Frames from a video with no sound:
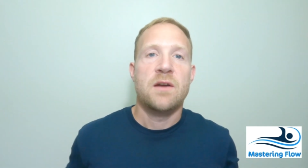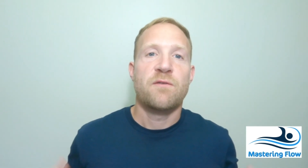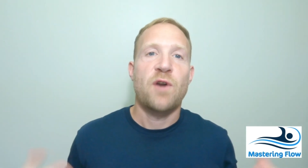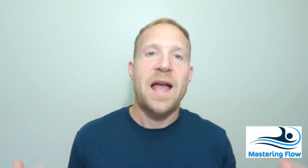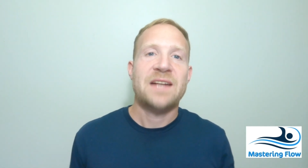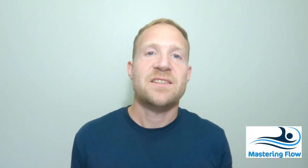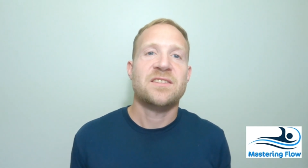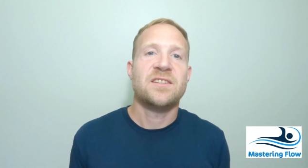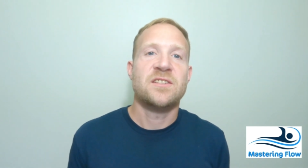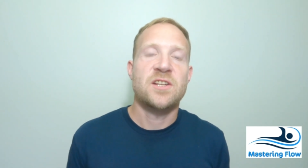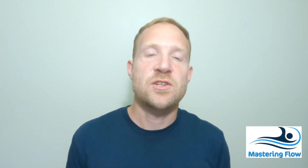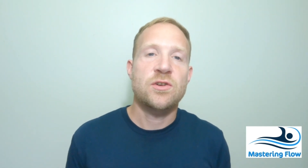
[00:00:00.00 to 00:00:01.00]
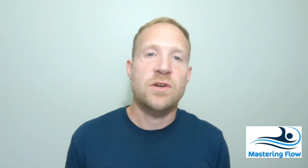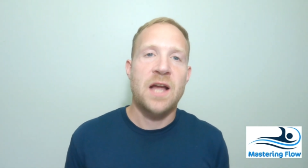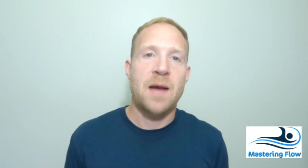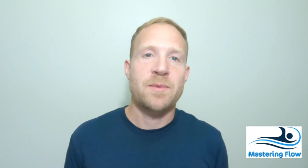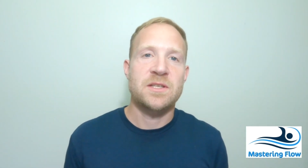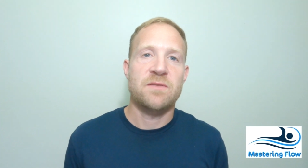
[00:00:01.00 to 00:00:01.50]
For access to digital
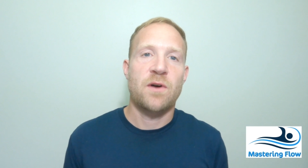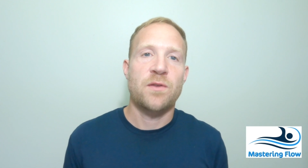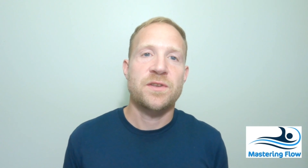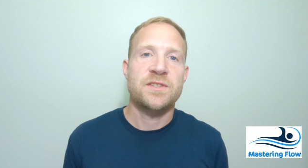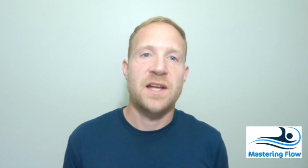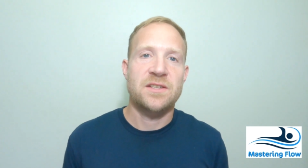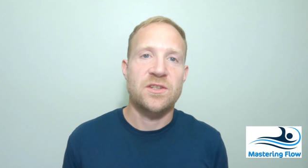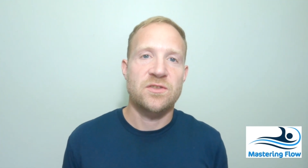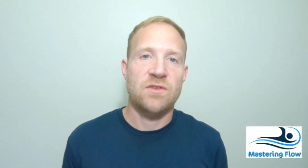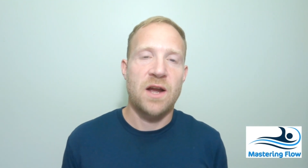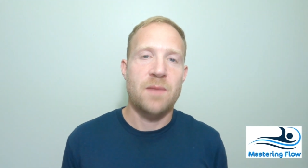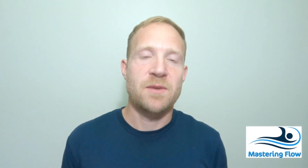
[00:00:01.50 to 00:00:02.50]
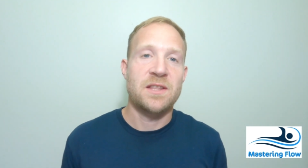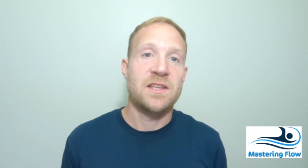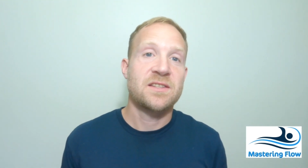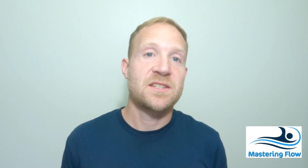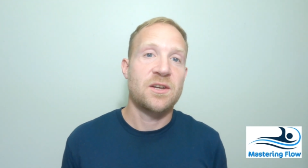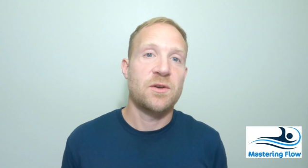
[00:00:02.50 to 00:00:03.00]
copies of all the sets described in
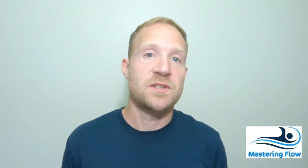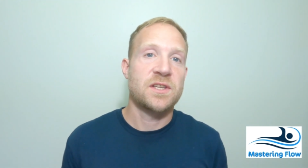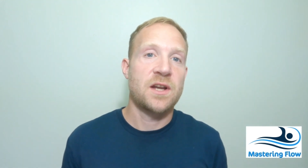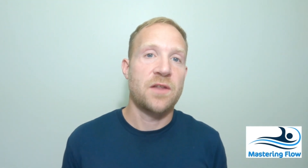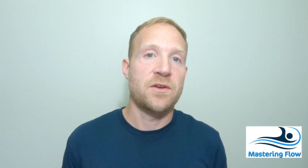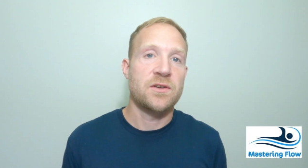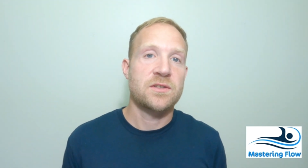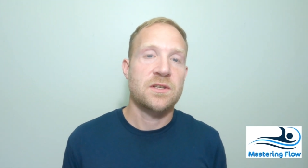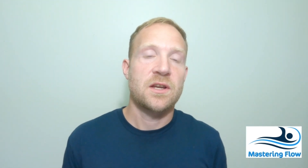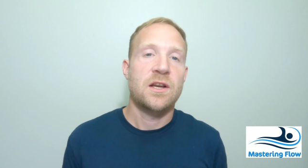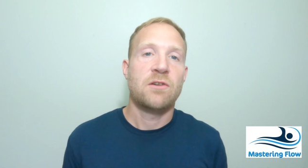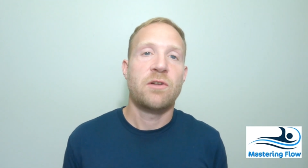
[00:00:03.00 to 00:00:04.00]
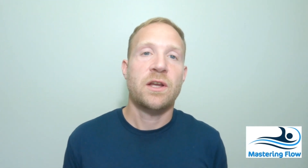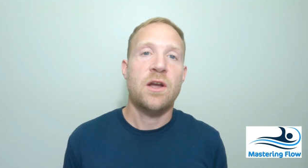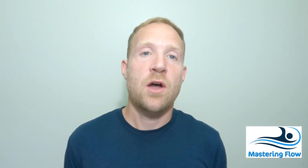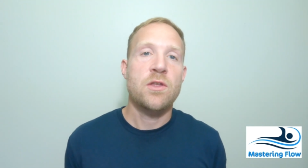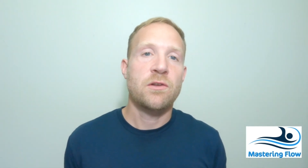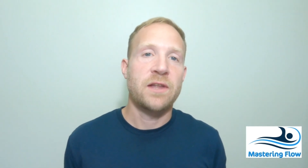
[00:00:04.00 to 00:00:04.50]
this series and others, click
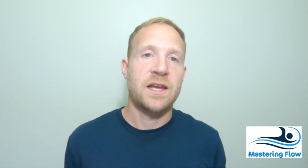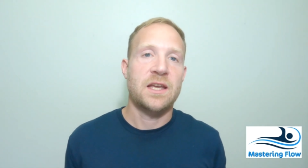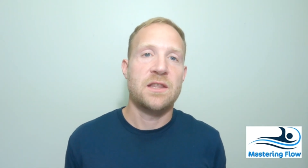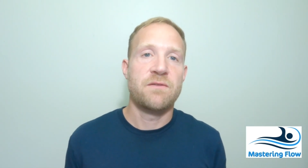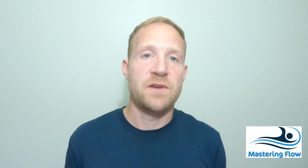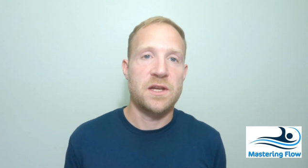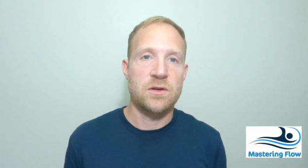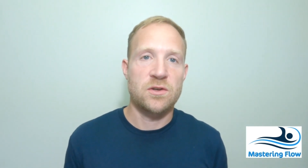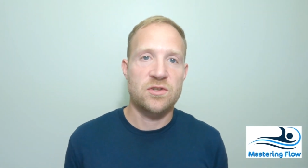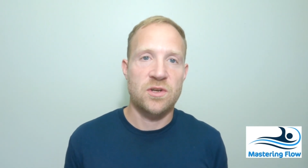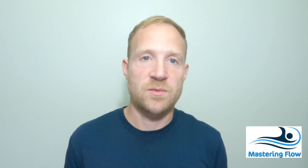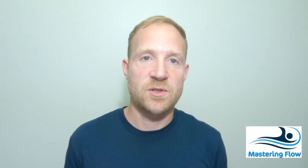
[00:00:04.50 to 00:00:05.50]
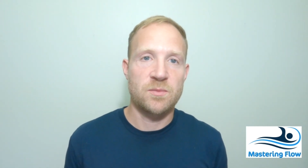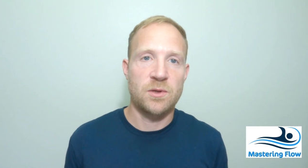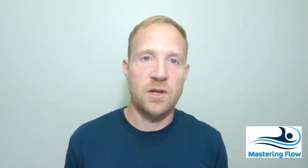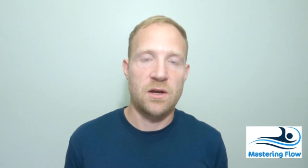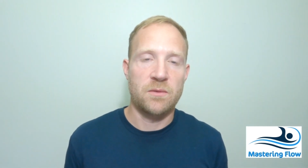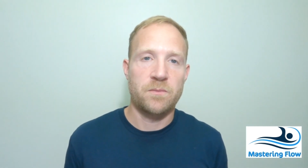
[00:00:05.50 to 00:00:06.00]
on the link in the video description
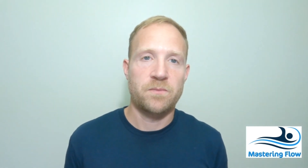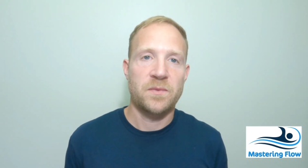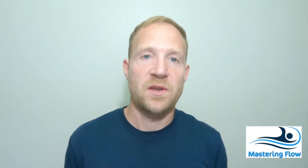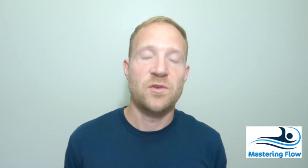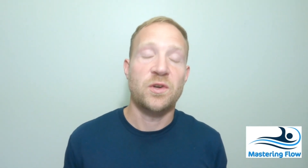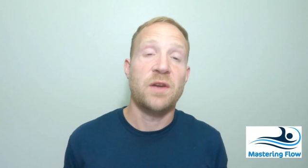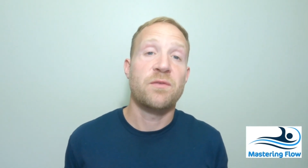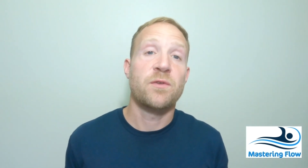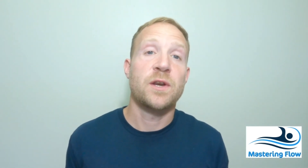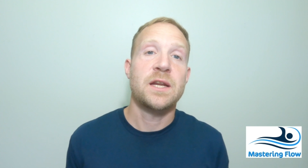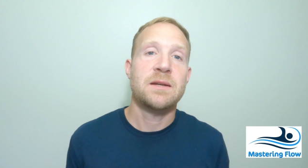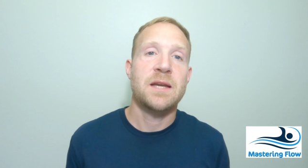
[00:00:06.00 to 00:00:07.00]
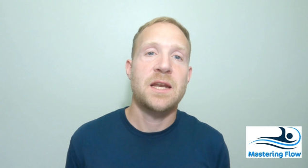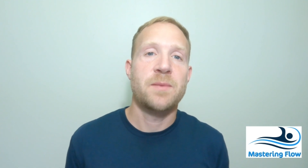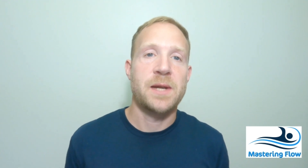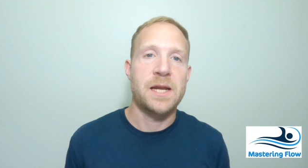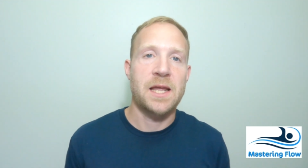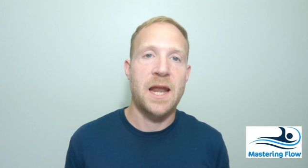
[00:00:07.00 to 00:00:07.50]
below. You'll get free and
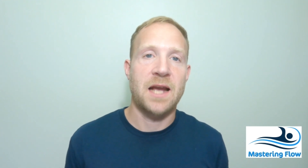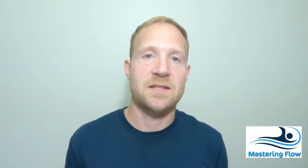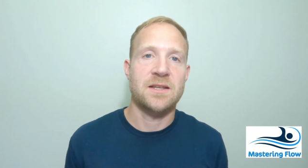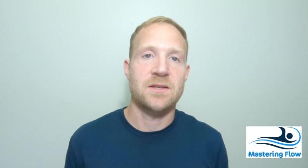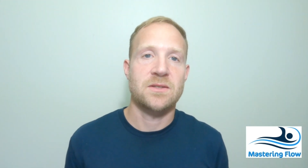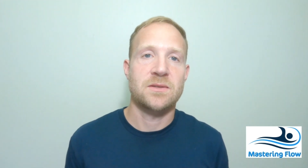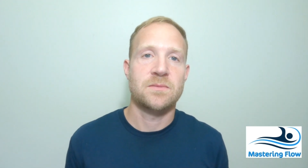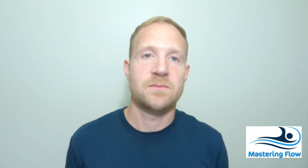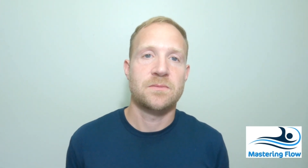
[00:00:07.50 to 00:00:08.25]
immediate access.